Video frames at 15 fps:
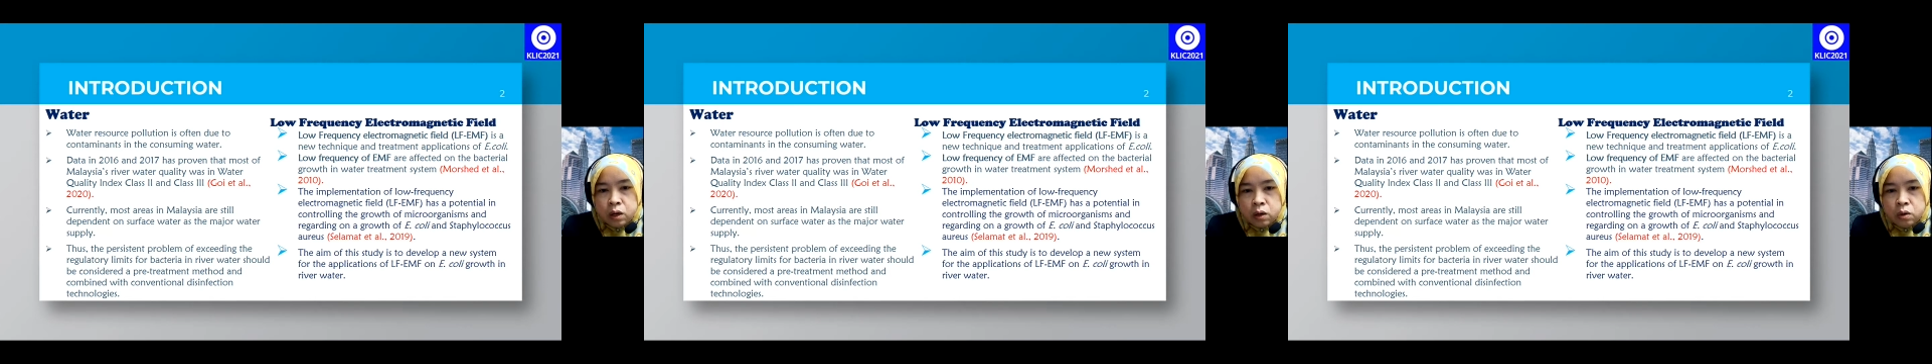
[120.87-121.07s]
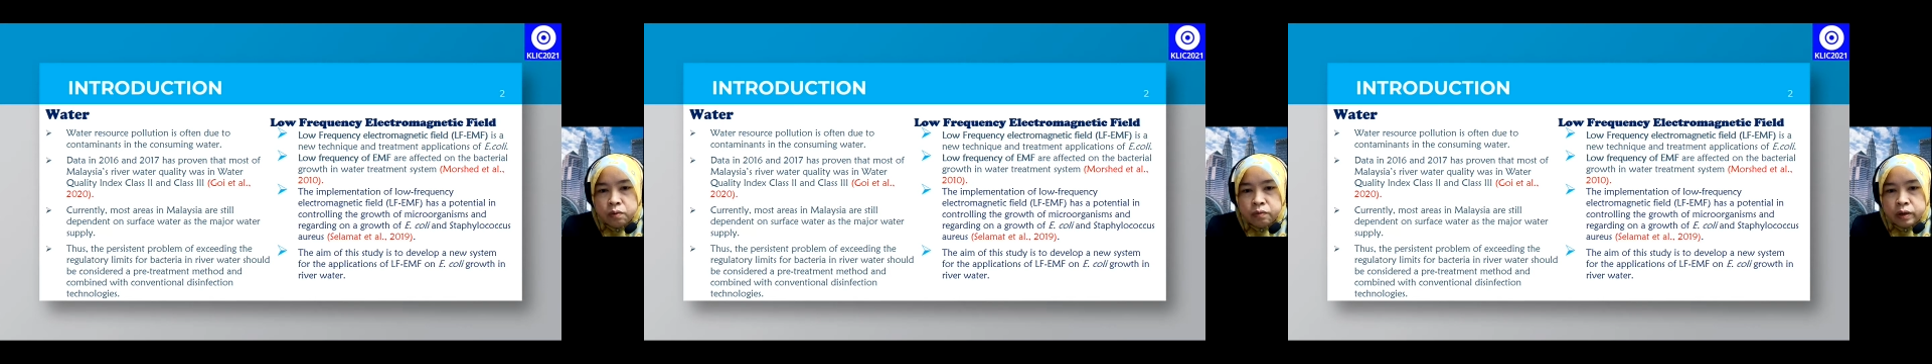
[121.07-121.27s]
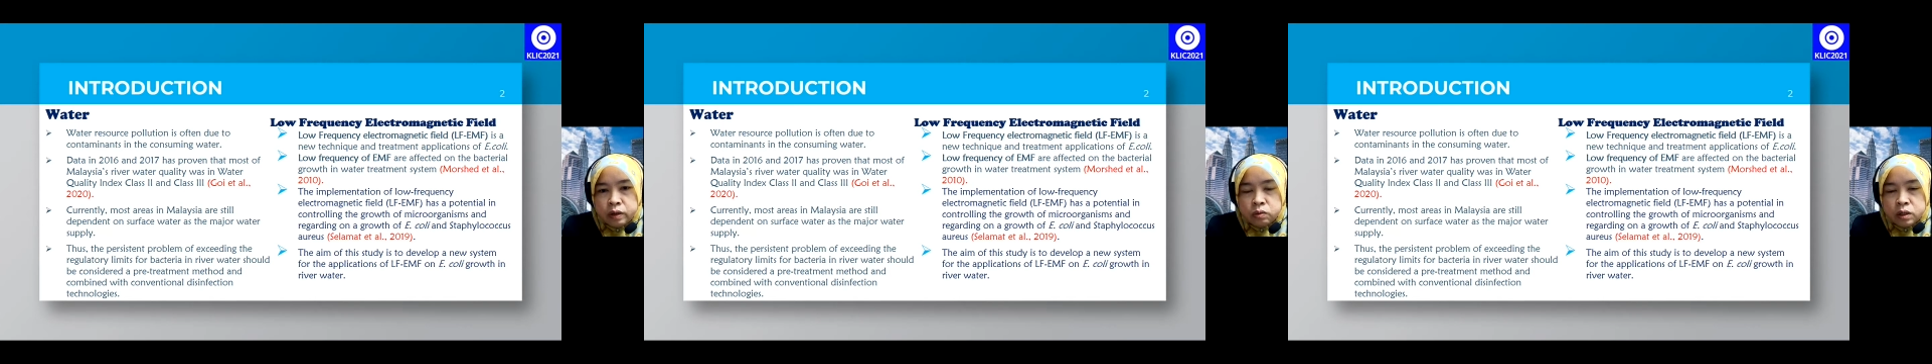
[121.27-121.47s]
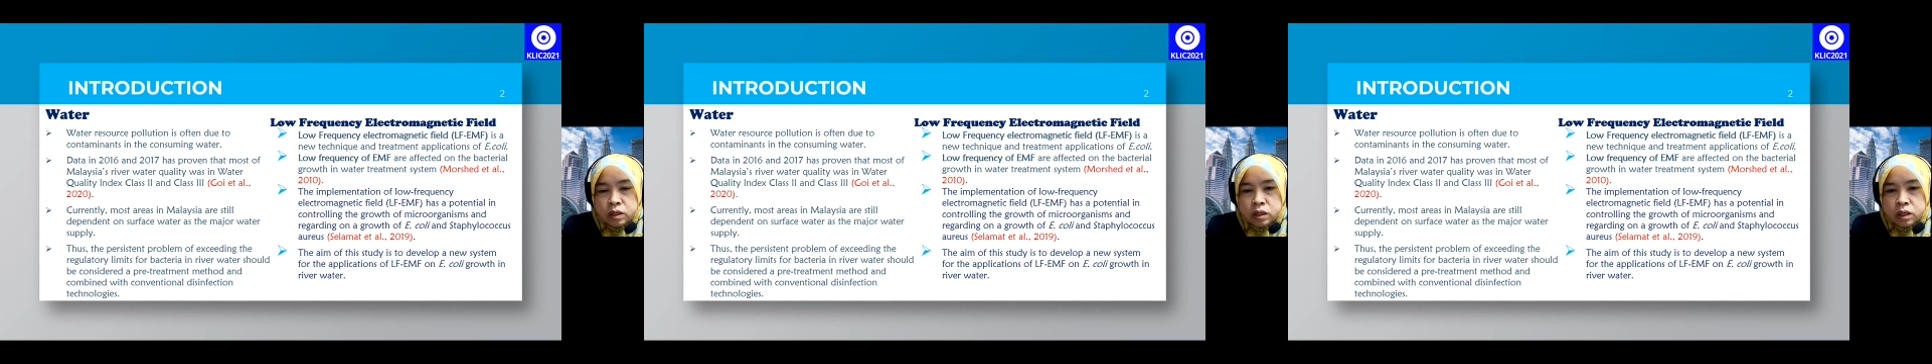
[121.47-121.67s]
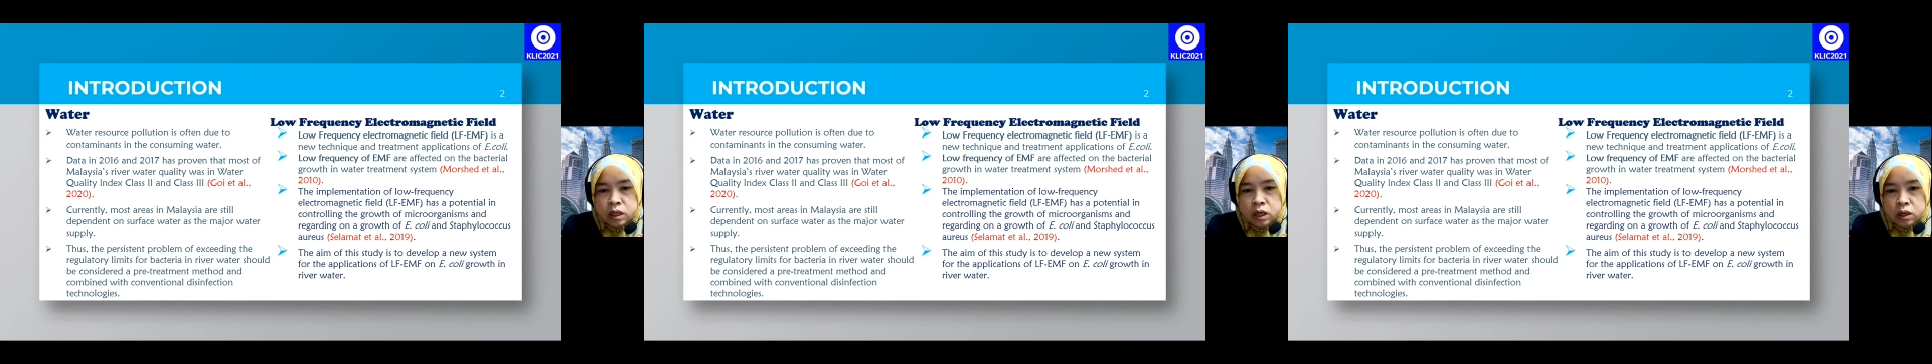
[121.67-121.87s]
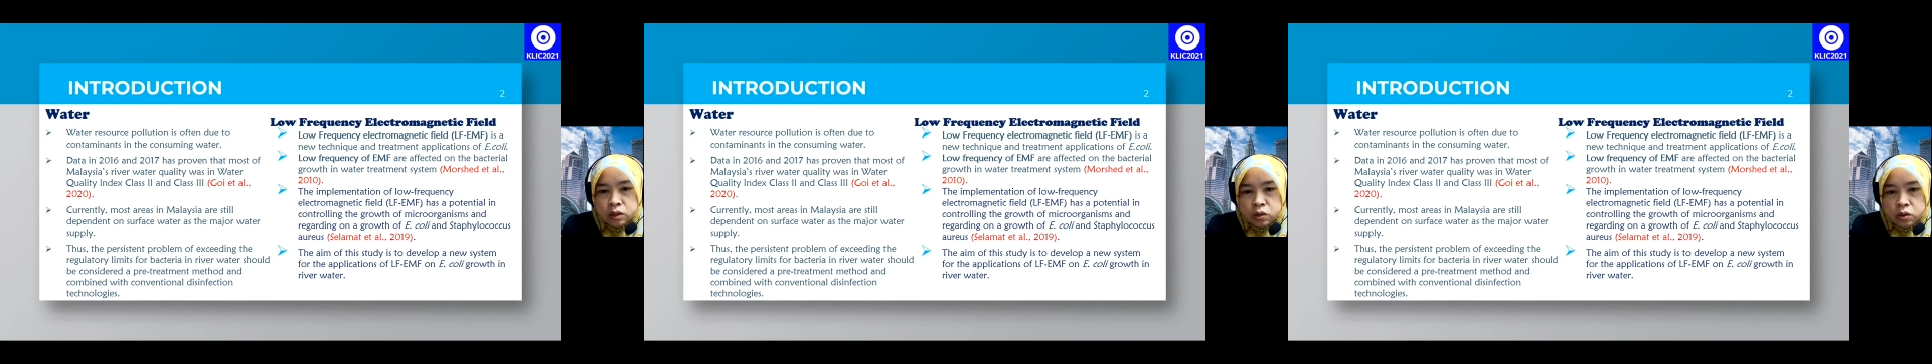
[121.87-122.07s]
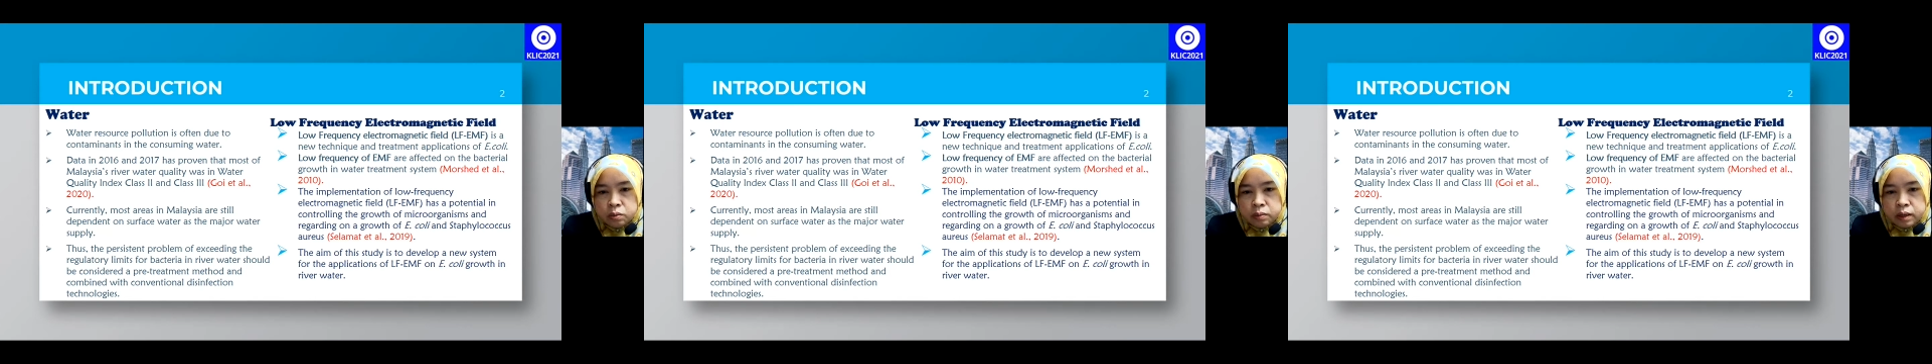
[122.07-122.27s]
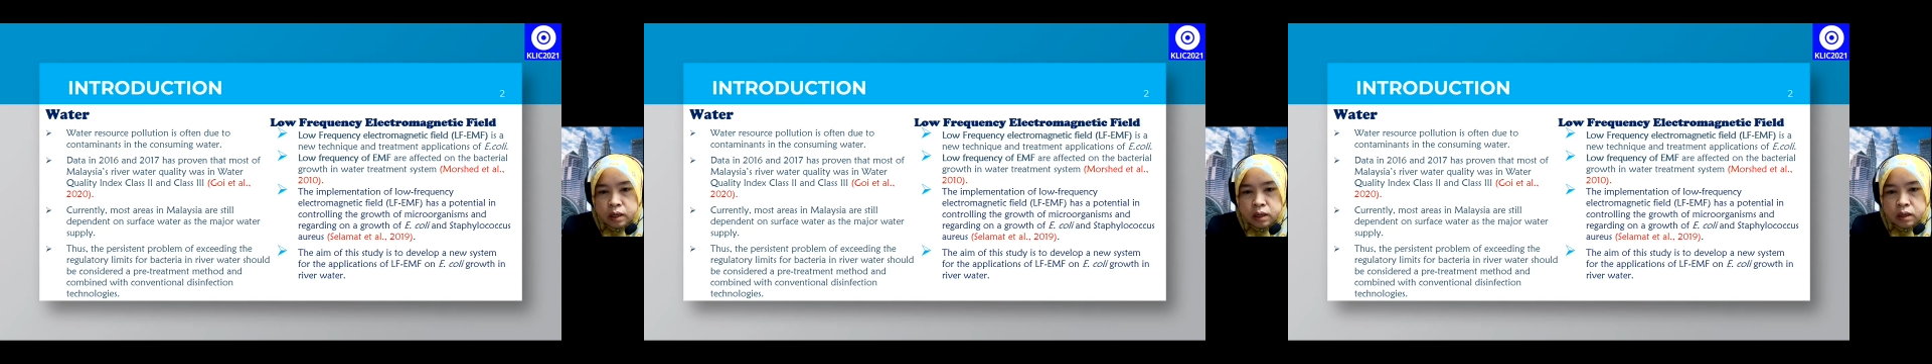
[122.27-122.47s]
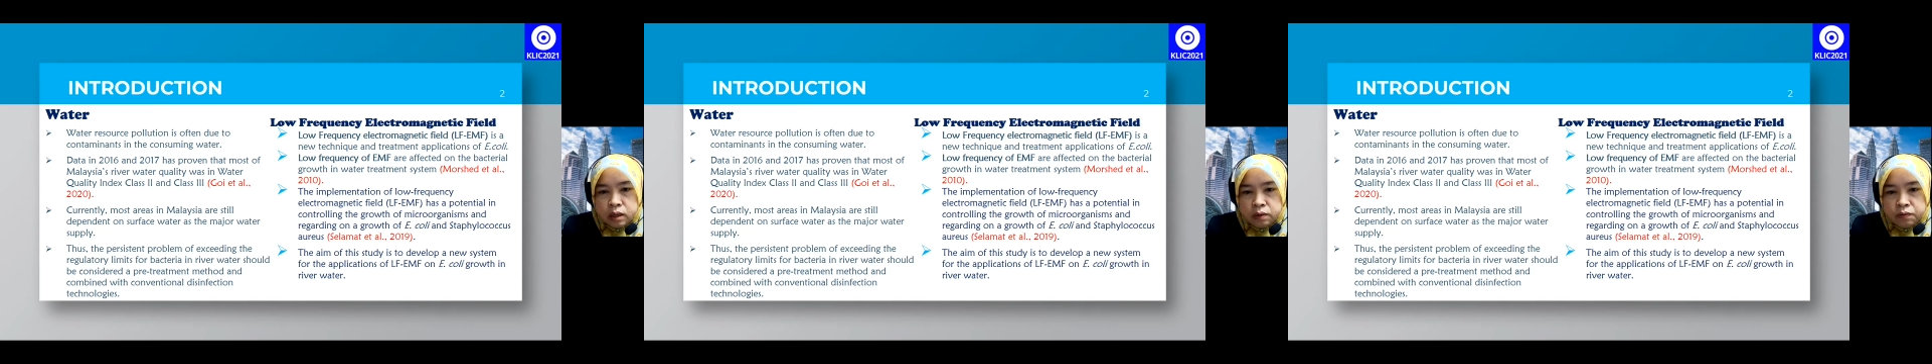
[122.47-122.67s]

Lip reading: low frequency electromagnetic